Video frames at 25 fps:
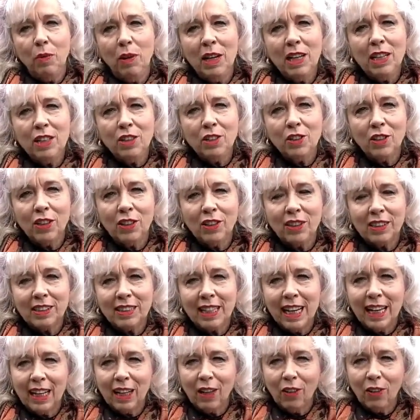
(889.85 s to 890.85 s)
we're going to
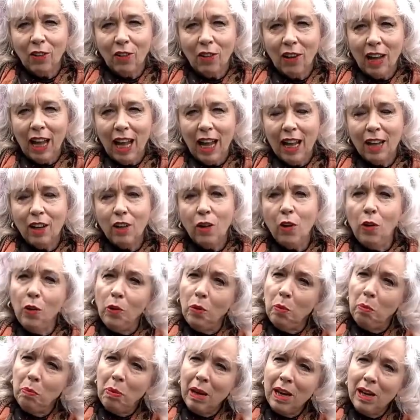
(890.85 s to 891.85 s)
take a look at
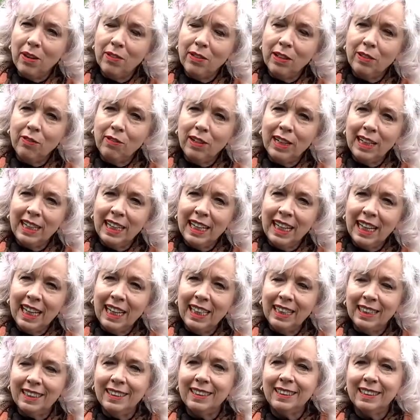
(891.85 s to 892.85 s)
who Perry
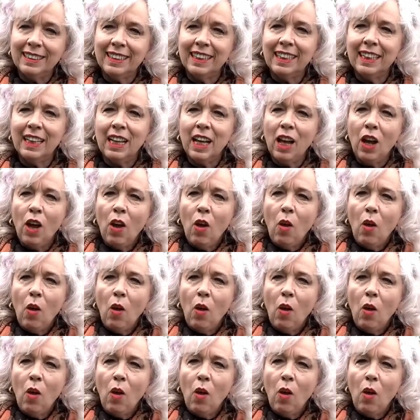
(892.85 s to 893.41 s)
really is and